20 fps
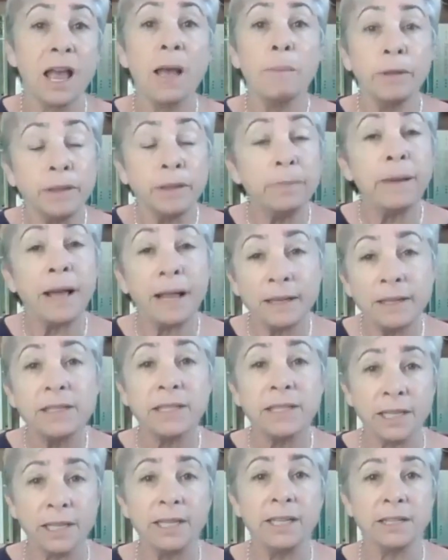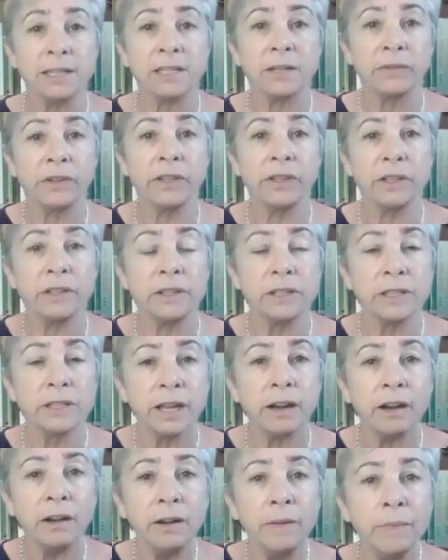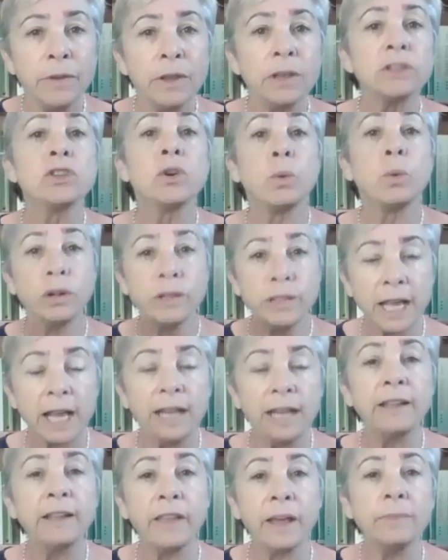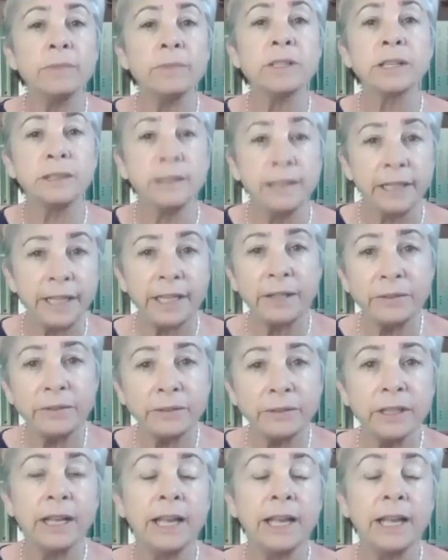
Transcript: but the Palestinian civilians there? So we're telling them to leave.